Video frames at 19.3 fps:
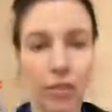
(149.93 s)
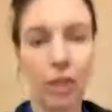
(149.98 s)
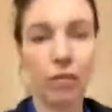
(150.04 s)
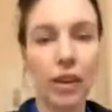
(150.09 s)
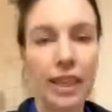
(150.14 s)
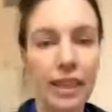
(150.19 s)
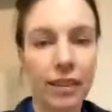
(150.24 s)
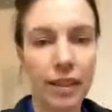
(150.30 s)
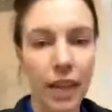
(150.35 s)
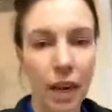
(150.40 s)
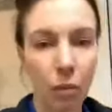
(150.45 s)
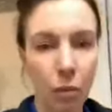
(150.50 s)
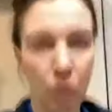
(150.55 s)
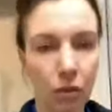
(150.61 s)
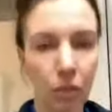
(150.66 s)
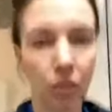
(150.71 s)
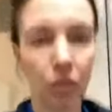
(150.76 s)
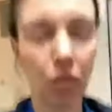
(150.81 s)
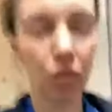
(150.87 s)
The reason I
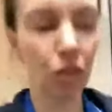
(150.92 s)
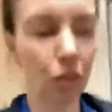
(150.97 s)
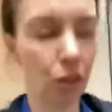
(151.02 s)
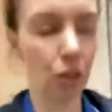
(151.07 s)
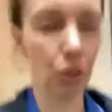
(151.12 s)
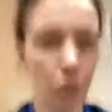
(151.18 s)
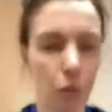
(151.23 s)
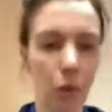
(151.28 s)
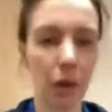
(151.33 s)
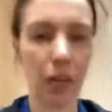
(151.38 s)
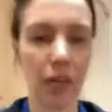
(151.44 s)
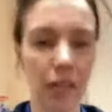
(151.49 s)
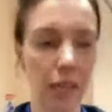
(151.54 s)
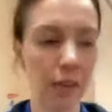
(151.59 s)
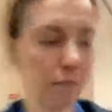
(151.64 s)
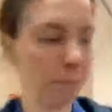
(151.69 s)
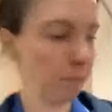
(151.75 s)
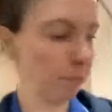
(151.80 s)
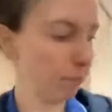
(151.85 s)
want
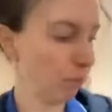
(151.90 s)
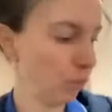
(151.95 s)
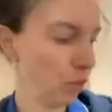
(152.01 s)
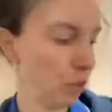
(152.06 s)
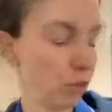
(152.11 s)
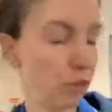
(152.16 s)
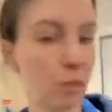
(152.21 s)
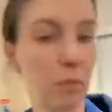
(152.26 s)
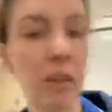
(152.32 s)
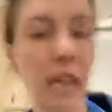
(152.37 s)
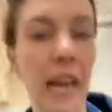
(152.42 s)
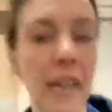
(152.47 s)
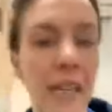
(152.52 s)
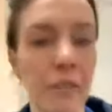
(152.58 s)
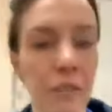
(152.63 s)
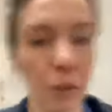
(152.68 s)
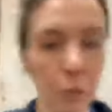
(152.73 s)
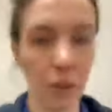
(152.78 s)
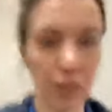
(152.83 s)
to do some
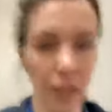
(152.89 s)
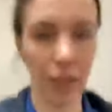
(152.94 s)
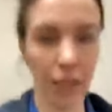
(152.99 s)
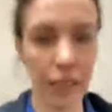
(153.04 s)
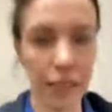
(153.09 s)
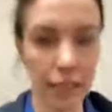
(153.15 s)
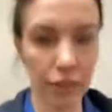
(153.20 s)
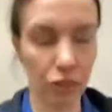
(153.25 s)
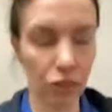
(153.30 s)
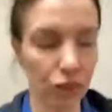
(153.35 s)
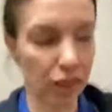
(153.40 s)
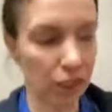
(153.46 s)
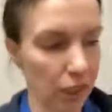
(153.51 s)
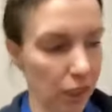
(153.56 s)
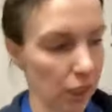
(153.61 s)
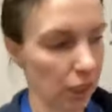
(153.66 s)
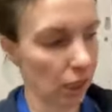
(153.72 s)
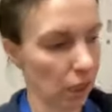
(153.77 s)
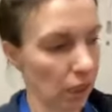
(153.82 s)
lives with her is
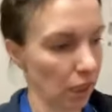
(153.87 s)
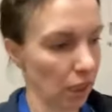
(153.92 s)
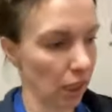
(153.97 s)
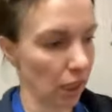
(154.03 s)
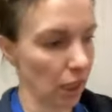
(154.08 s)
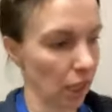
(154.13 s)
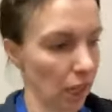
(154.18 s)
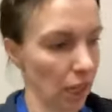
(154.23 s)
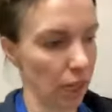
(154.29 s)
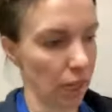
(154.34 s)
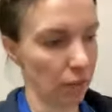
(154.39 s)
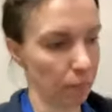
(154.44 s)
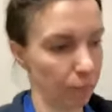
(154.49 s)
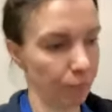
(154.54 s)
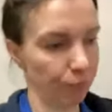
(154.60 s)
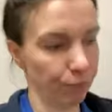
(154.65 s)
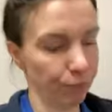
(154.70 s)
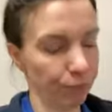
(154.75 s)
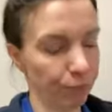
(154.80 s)
she
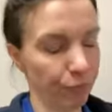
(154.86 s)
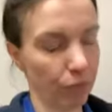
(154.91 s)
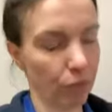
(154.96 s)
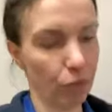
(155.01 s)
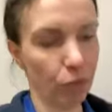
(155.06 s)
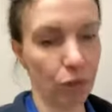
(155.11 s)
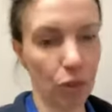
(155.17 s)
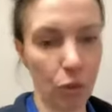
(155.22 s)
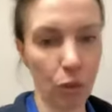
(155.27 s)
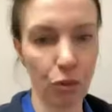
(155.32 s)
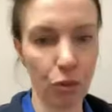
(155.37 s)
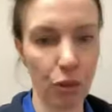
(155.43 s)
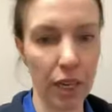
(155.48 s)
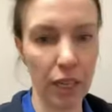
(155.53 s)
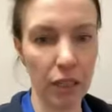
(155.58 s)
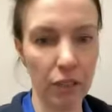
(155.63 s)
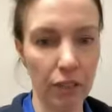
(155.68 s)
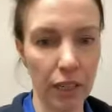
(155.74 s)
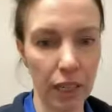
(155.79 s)
was
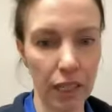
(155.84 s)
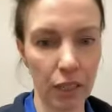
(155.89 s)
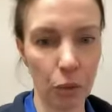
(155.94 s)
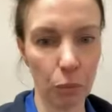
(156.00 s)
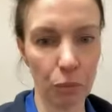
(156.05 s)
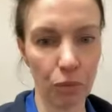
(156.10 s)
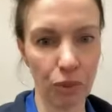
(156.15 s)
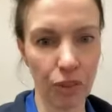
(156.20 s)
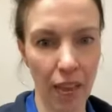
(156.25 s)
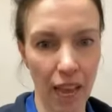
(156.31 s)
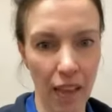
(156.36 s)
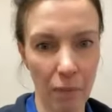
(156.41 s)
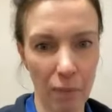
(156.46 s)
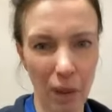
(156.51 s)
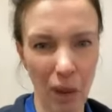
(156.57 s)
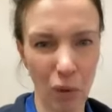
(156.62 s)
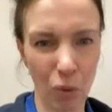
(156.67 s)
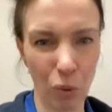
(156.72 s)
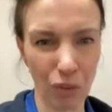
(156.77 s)
really, really upset
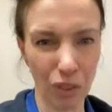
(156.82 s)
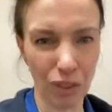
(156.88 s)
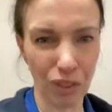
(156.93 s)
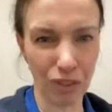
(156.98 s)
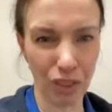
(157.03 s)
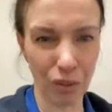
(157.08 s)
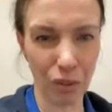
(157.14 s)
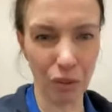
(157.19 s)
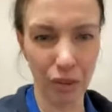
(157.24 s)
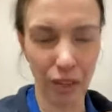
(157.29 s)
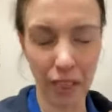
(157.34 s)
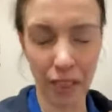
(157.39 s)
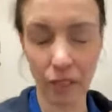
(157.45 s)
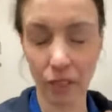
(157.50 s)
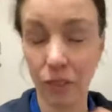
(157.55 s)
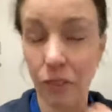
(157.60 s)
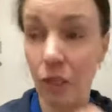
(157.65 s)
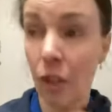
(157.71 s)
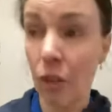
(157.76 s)
about one or two
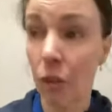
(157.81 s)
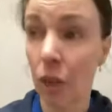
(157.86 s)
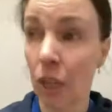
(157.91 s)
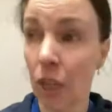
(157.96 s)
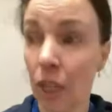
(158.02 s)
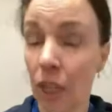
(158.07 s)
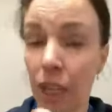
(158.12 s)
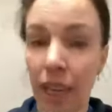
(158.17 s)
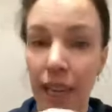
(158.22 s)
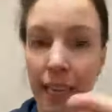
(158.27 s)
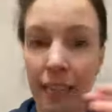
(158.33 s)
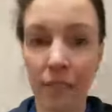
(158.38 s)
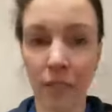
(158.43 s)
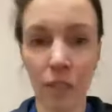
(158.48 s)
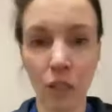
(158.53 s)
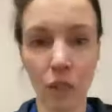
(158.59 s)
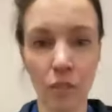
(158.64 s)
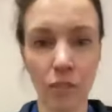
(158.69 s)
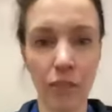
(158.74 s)
things. So
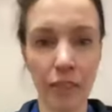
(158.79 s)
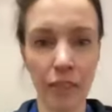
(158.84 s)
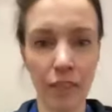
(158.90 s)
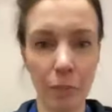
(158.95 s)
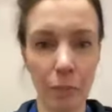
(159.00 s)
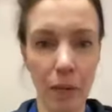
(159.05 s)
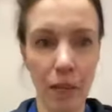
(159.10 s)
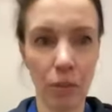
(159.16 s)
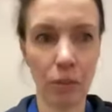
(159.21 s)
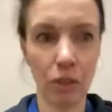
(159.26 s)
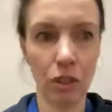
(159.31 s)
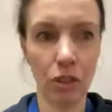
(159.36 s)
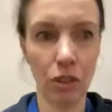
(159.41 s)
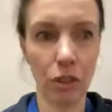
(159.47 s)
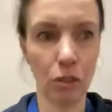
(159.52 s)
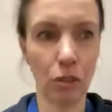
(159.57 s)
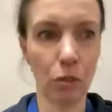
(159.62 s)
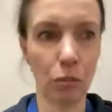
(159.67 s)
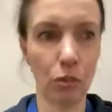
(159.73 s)
it's lovely to be able to
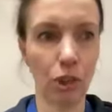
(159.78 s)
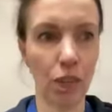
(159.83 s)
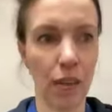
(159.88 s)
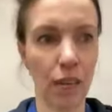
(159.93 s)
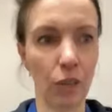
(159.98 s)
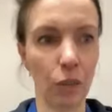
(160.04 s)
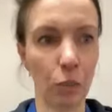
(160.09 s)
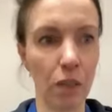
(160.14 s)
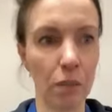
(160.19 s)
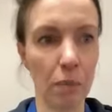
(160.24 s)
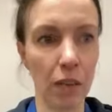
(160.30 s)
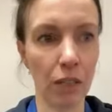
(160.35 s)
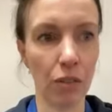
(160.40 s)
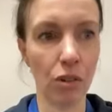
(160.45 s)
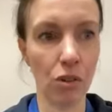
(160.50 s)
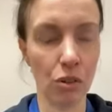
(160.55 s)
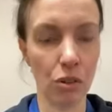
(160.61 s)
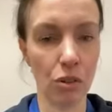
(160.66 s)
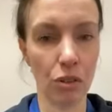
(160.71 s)
do some chats with my
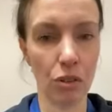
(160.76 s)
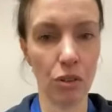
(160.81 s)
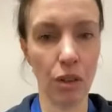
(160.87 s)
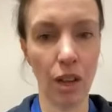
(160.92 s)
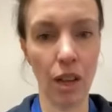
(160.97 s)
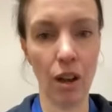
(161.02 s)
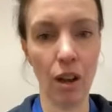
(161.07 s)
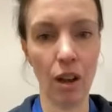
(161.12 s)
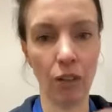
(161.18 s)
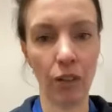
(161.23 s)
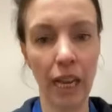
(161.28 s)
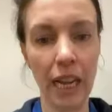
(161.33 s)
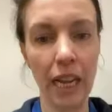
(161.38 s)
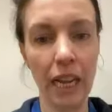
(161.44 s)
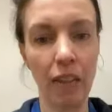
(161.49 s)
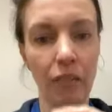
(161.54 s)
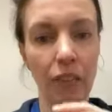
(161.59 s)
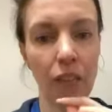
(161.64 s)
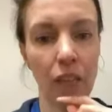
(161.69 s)
daughter on
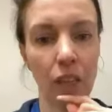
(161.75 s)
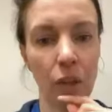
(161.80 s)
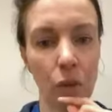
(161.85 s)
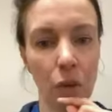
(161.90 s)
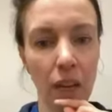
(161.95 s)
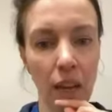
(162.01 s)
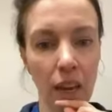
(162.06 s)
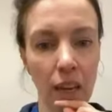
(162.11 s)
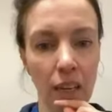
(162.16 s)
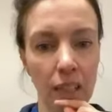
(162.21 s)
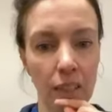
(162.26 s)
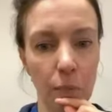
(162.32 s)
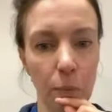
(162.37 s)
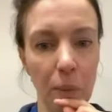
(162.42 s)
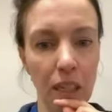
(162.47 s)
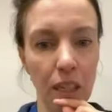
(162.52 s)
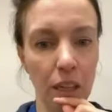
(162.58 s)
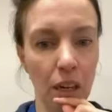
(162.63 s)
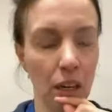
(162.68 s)
here for you guys
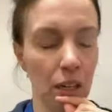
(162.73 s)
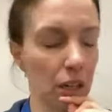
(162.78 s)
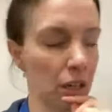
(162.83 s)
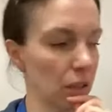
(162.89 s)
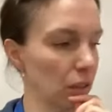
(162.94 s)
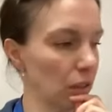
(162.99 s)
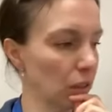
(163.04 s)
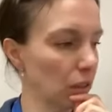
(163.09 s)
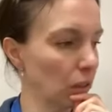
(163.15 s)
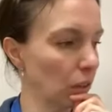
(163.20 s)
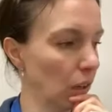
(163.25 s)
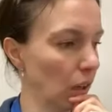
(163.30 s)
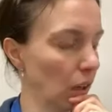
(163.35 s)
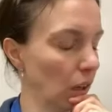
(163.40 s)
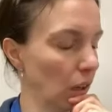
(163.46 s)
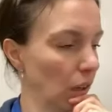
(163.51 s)
because